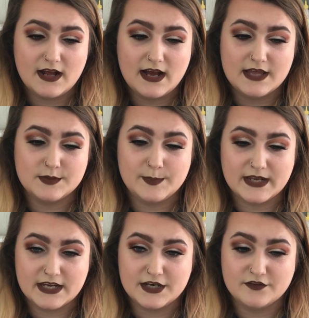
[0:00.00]
at the
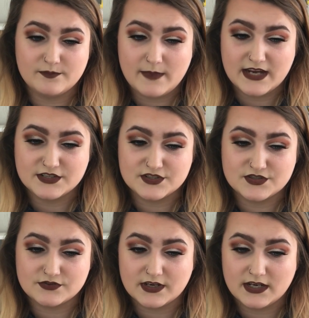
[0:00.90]
beginning of Main
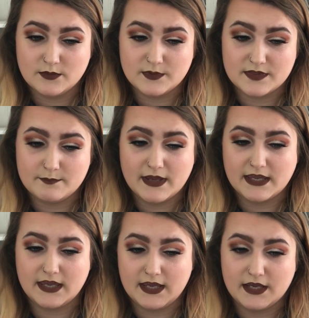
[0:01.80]
Street with
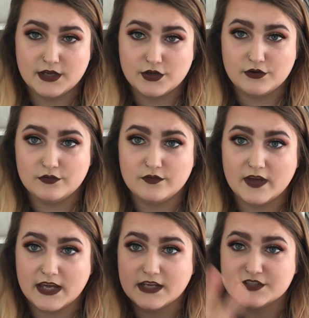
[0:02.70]
Mickey,
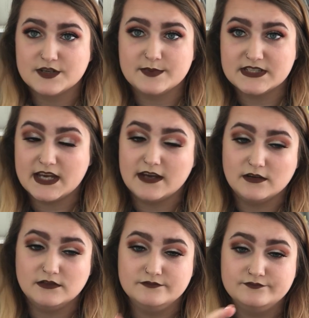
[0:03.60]
Goofy, Chip and
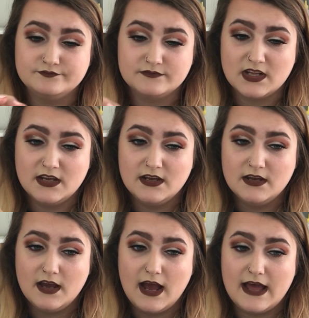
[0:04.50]
Dale,
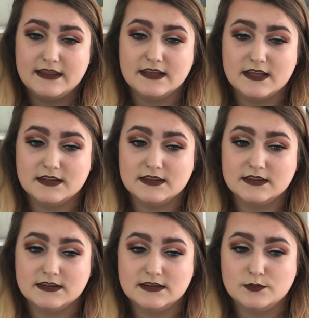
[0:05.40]
and
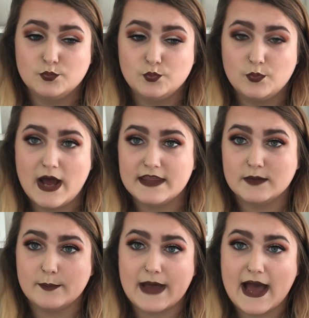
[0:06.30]
then at
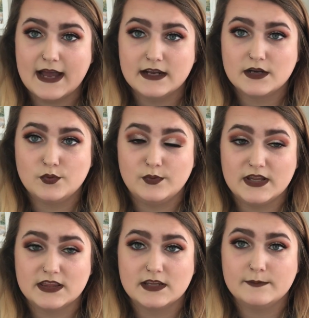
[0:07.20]
the back
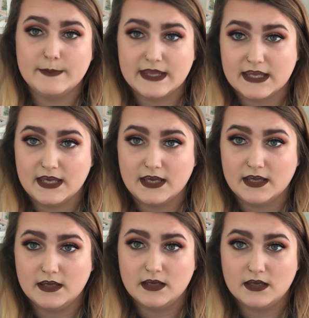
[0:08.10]
with
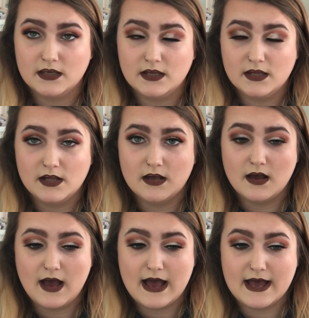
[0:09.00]
Mickey,
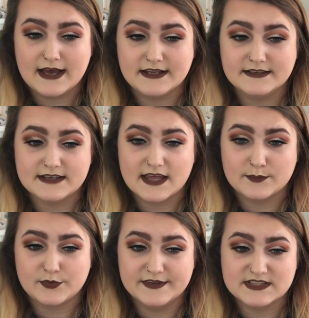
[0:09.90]
and at the
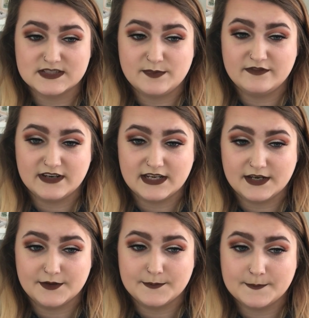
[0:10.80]
Princess
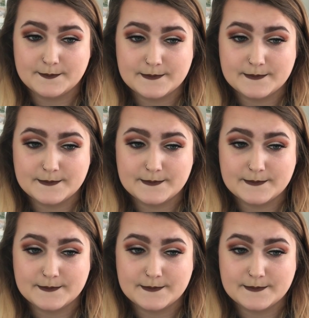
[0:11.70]
Pavilion.